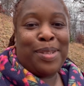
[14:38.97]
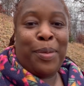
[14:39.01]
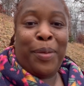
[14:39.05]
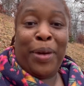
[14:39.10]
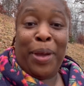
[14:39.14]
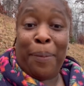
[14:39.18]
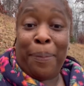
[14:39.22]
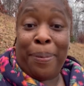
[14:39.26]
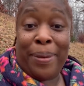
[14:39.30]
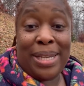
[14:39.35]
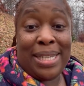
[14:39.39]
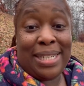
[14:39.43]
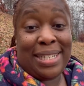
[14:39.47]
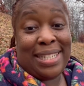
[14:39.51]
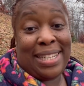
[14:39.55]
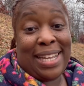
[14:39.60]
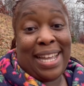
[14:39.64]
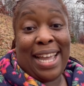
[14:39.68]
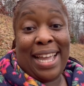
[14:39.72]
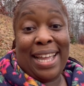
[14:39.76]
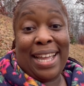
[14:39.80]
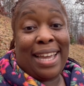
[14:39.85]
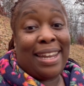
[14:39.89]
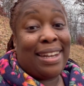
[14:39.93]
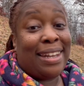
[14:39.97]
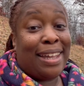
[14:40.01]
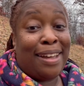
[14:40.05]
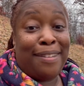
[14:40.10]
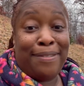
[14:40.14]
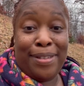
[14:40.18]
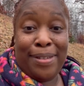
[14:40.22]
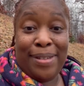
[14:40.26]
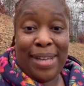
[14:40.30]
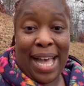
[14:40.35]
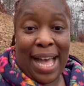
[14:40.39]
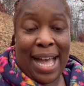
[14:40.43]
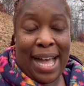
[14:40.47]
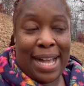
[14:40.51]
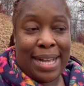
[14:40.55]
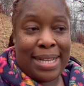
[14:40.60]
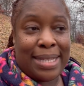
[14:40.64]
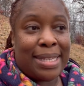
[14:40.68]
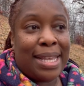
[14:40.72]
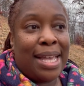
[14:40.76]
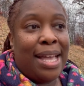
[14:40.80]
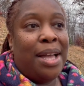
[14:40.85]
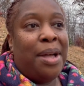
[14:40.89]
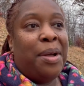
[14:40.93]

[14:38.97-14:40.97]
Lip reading: We appreciate and love you guys.